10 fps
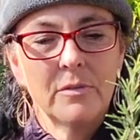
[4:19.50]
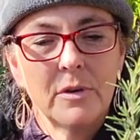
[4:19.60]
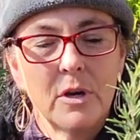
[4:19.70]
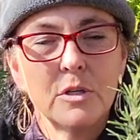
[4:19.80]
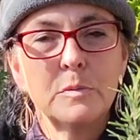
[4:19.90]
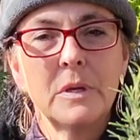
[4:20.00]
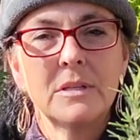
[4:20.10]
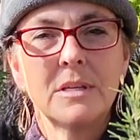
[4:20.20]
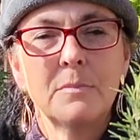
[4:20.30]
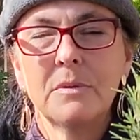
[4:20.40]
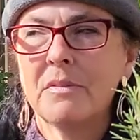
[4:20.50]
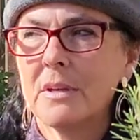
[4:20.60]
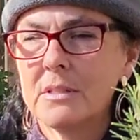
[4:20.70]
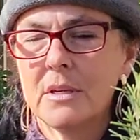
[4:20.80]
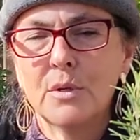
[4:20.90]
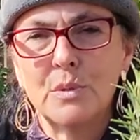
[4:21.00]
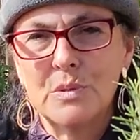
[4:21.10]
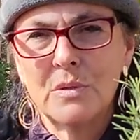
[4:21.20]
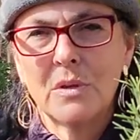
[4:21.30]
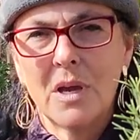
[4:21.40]
for houseplant type of things,
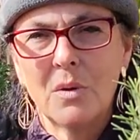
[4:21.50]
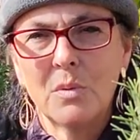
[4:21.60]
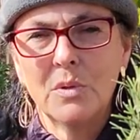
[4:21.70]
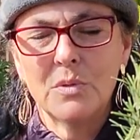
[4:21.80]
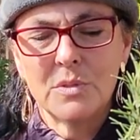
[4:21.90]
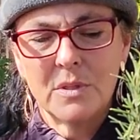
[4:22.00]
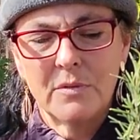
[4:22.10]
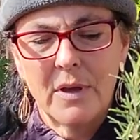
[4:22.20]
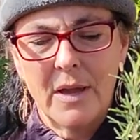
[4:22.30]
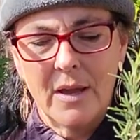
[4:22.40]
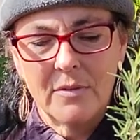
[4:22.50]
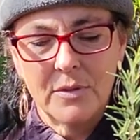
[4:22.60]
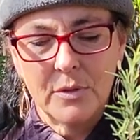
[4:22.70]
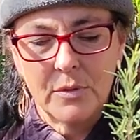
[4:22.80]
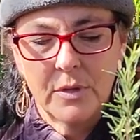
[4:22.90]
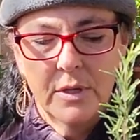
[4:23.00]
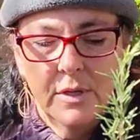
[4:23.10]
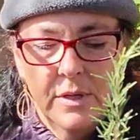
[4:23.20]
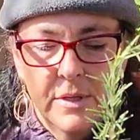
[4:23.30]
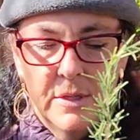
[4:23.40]
I will use it if I have to.
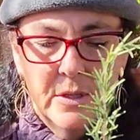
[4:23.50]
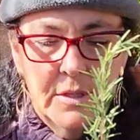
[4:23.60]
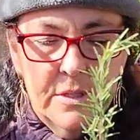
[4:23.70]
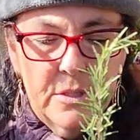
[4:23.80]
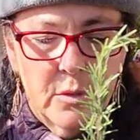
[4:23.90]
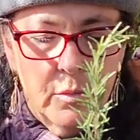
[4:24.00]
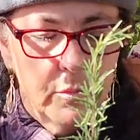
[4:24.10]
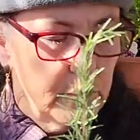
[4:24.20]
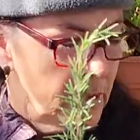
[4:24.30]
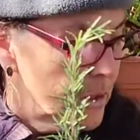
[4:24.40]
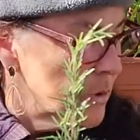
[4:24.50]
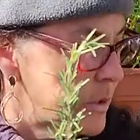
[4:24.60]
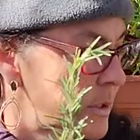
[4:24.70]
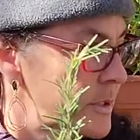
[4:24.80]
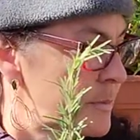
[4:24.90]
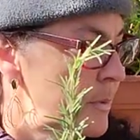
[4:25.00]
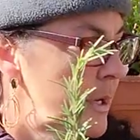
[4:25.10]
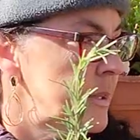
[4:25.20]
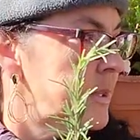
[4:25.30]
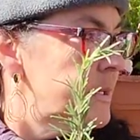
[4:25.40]
So we're going to
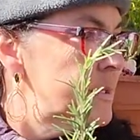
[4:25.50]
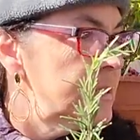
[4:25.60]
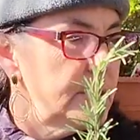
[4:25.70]
spray this